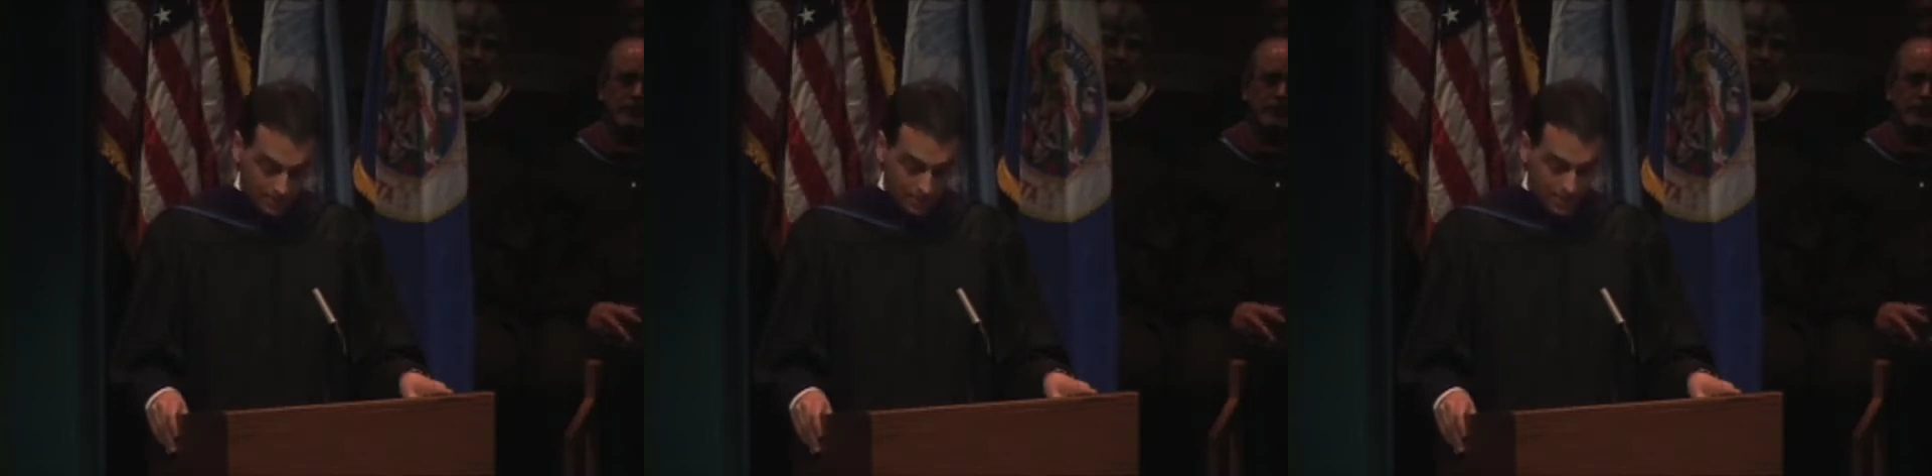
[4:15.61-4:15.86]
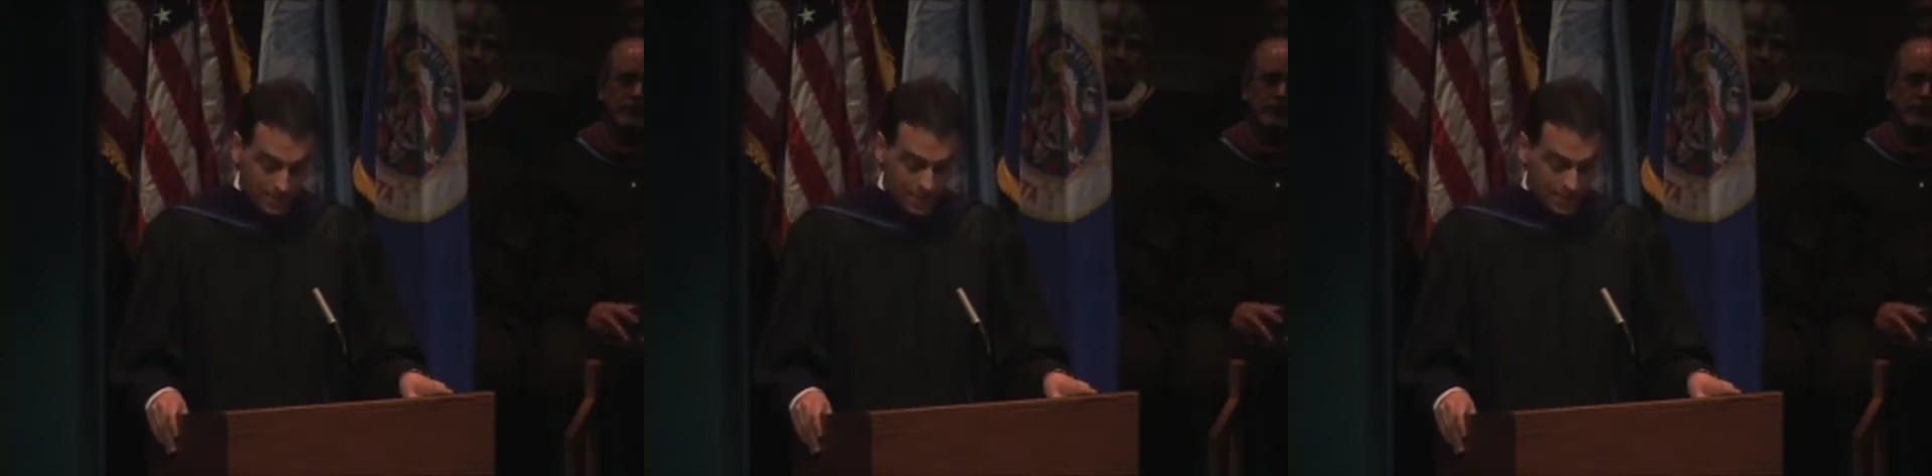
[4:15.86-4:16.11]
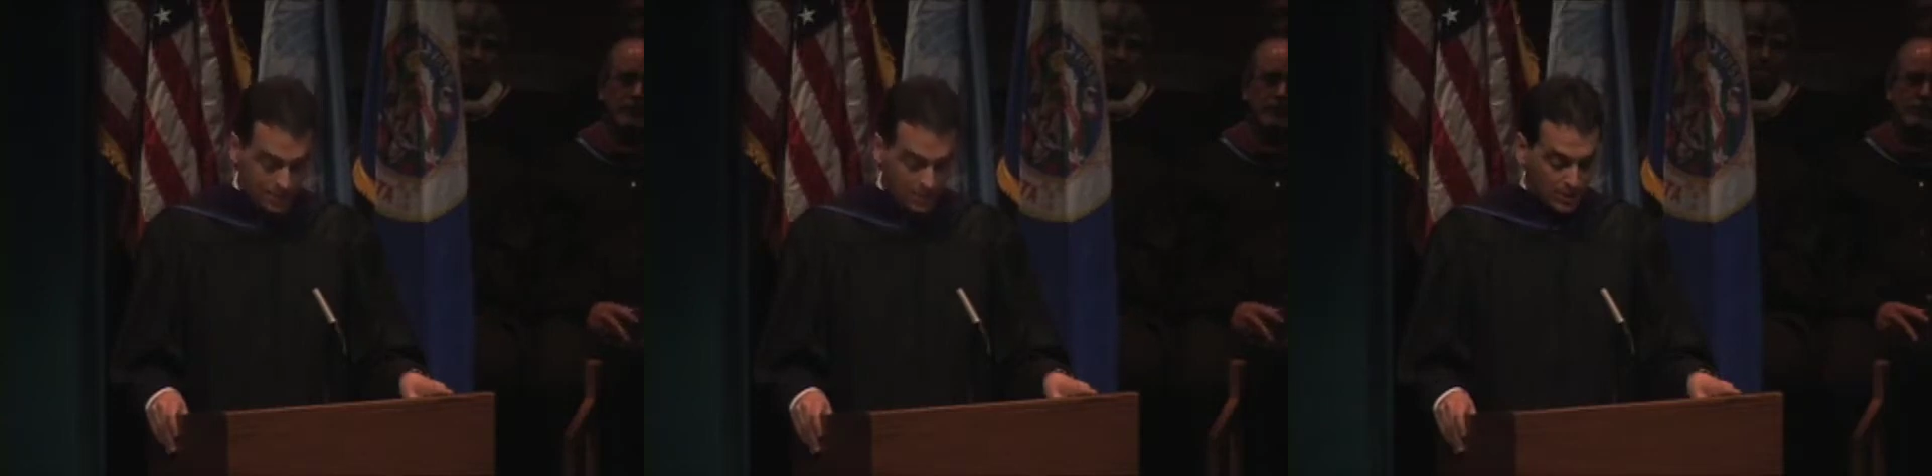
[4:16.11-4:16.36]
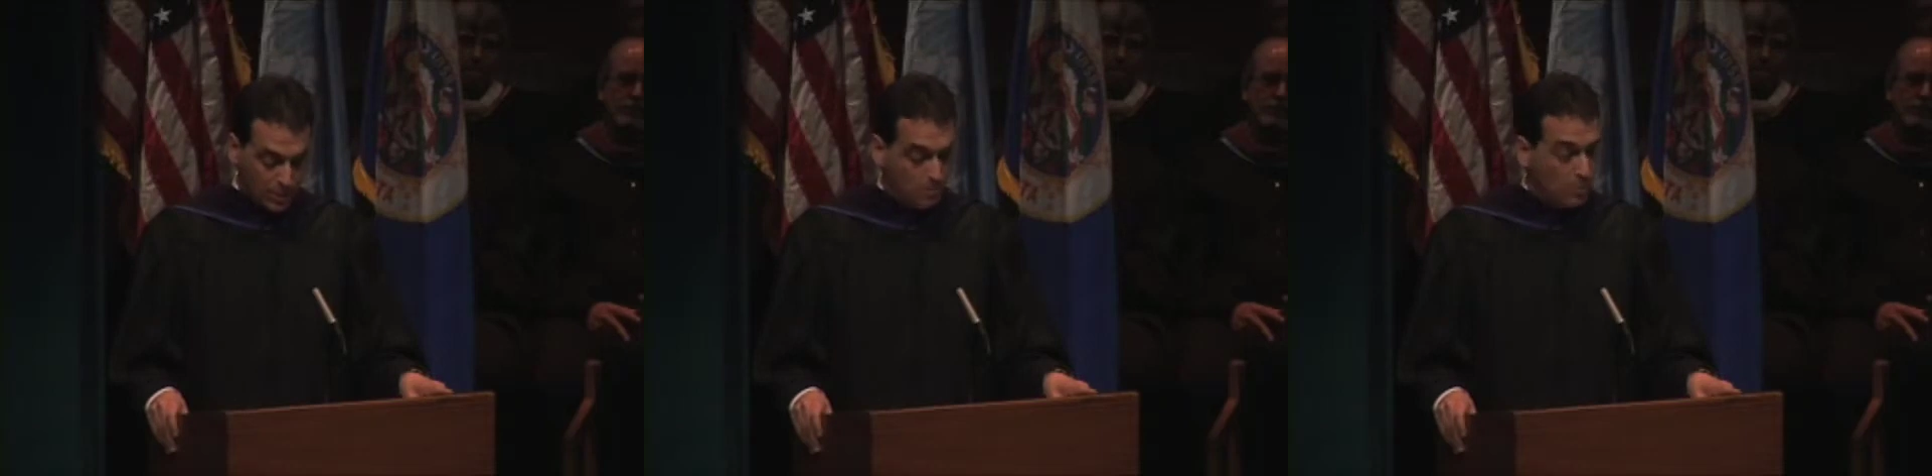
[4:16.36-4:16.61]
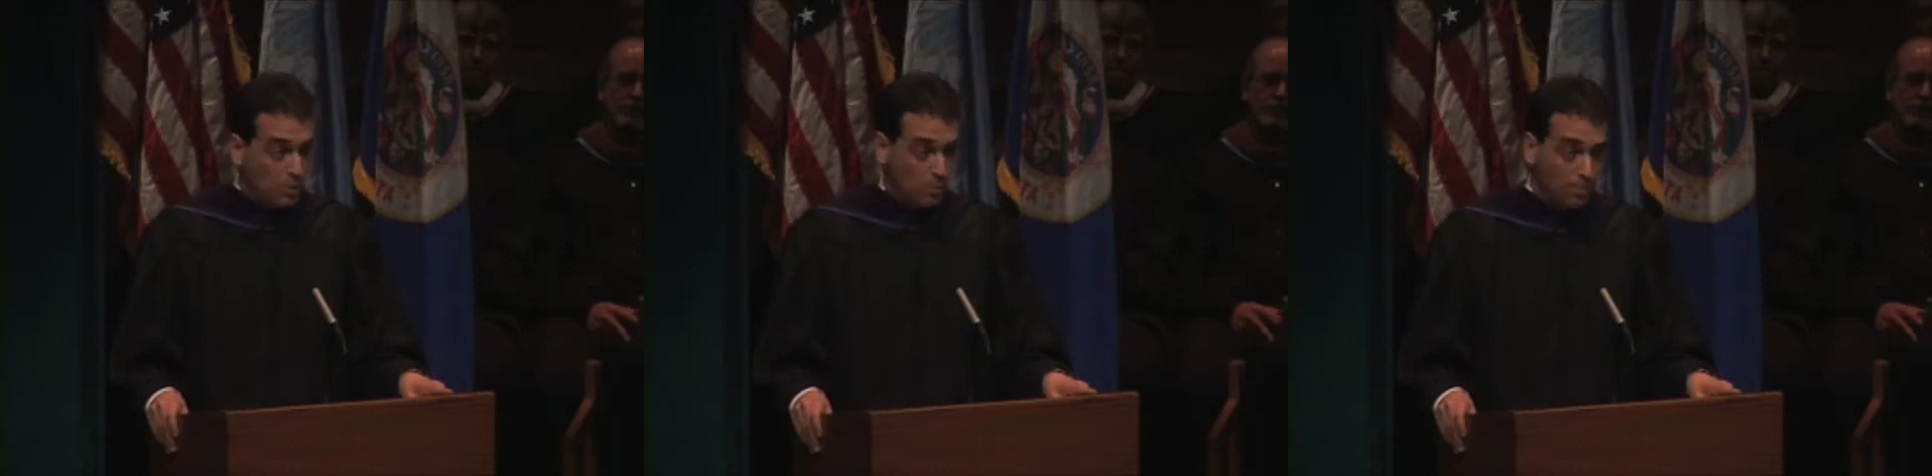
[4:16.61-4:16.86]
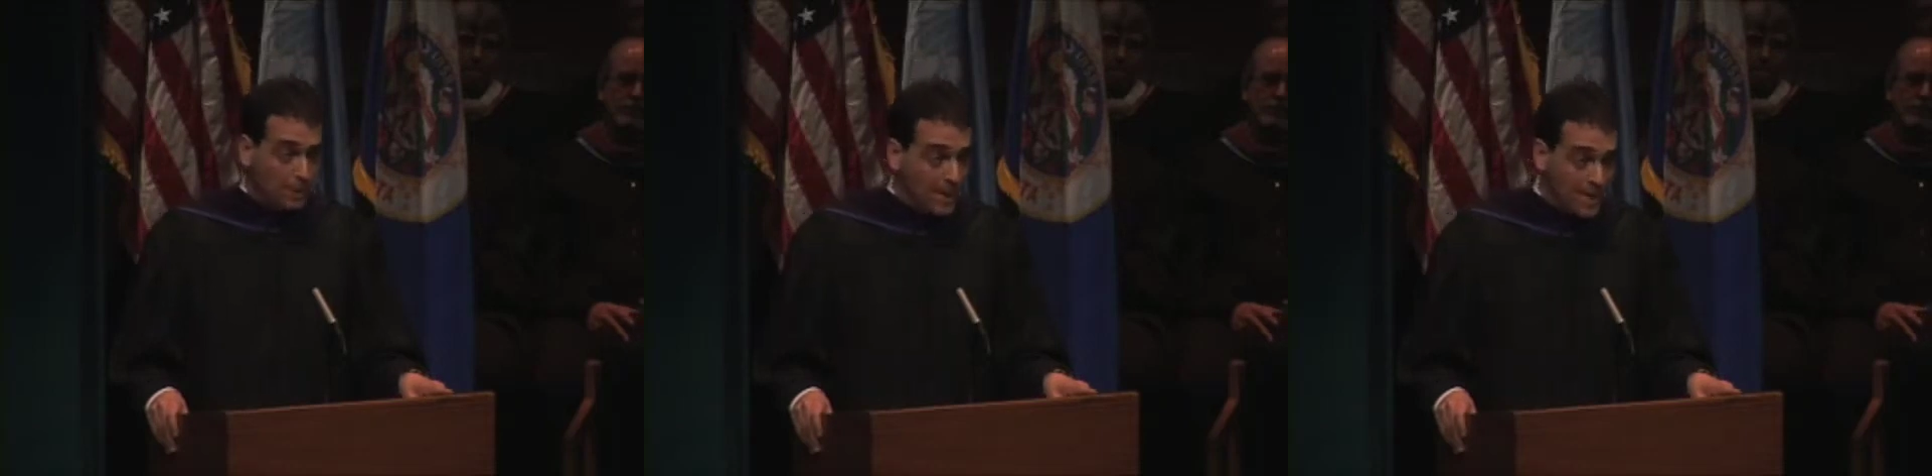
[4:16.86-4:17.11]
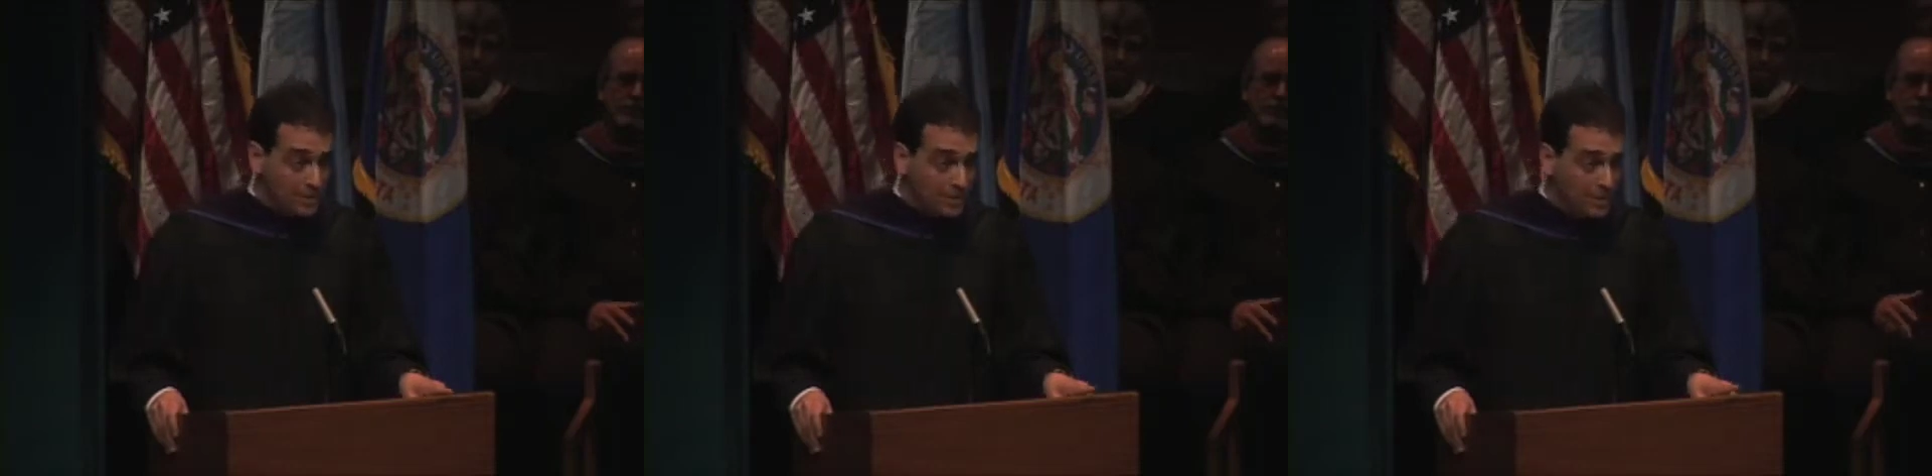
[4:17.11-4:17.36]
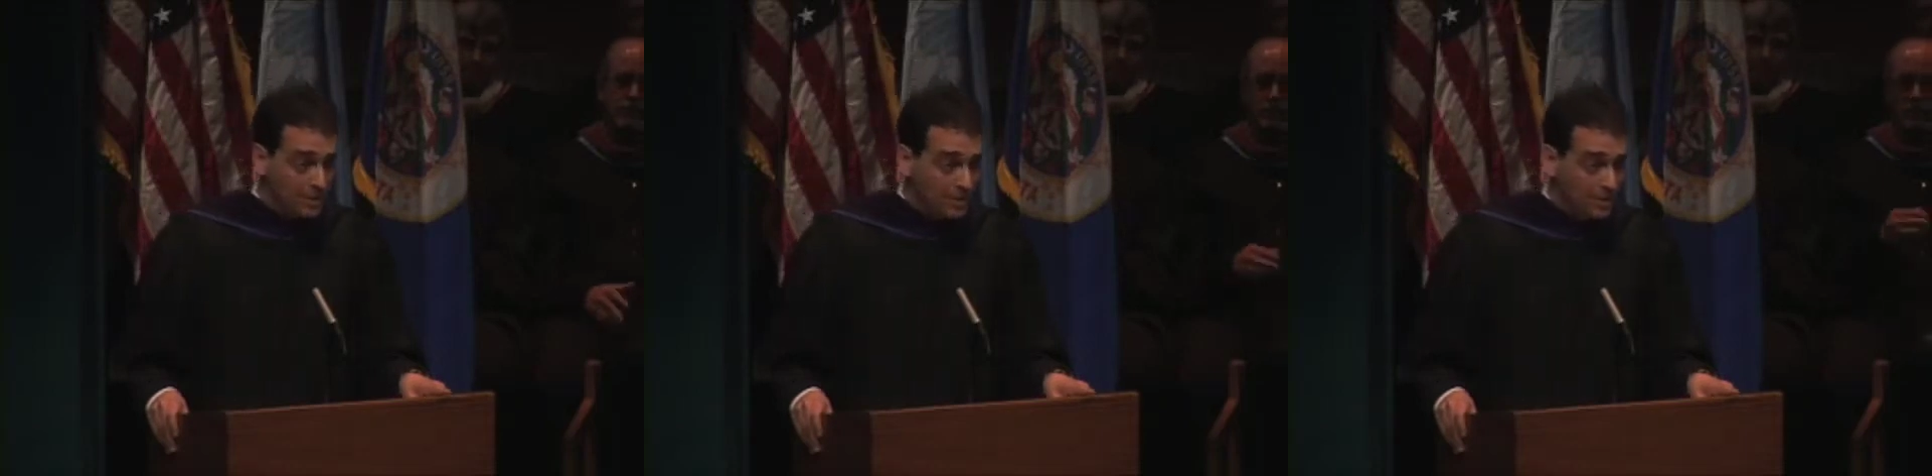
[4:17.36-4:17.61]
but did what their more
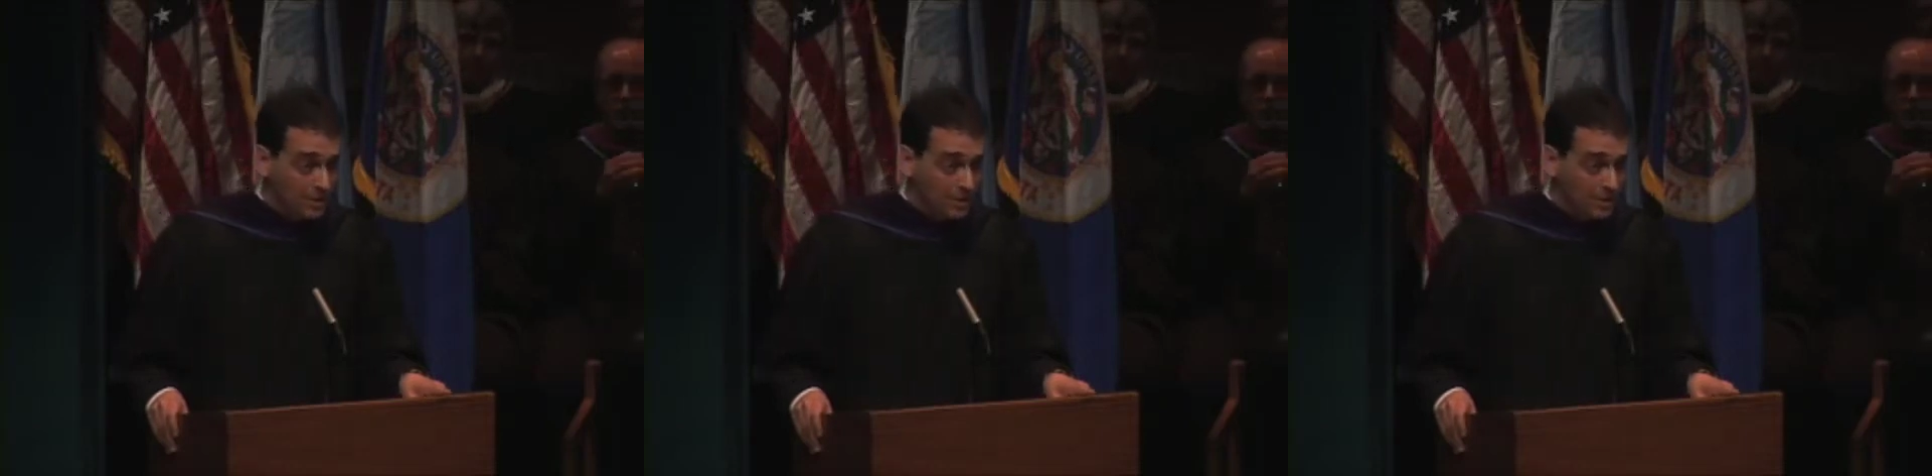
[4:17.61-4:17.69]
blessed